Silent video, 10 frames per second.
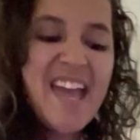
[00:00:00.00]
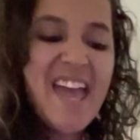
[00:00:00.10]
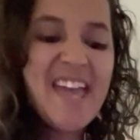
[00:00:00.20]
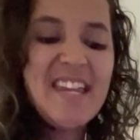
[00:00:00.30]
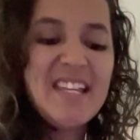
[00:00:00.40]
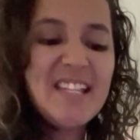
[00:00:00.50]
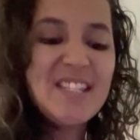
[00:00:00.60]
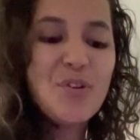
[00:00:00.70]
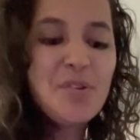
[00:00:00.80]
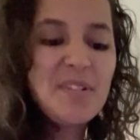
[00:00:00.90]

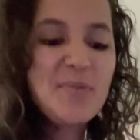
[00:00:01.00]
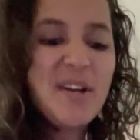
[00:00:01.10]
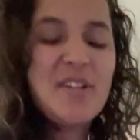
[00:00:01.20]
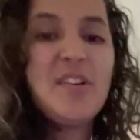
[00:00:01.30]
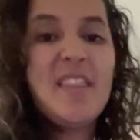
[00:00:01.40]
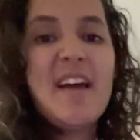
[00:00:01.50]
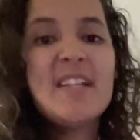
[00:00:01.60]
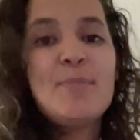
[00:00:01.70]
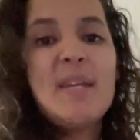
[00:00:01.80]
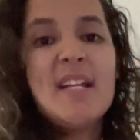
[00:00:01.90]
And the only reason why you're doing that
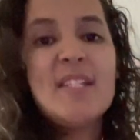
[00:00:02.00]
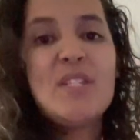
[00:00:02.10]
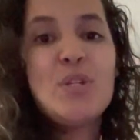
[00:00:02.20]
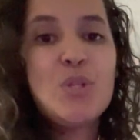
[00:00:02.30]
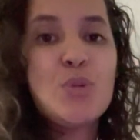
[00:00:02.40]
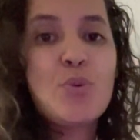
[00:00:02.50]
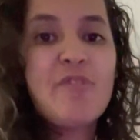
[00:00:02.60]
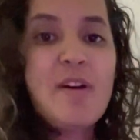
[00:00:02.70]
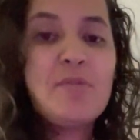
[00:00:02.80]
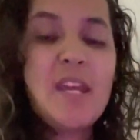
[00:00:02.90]
is because
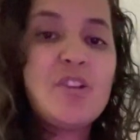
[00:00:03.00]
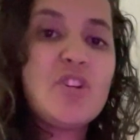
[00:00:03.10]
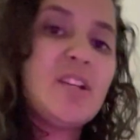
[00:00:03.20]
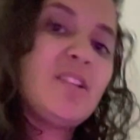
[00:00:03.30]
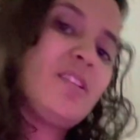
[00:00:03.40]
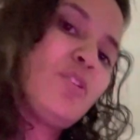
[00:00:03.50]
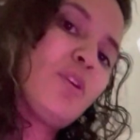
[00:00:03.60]
your foundation,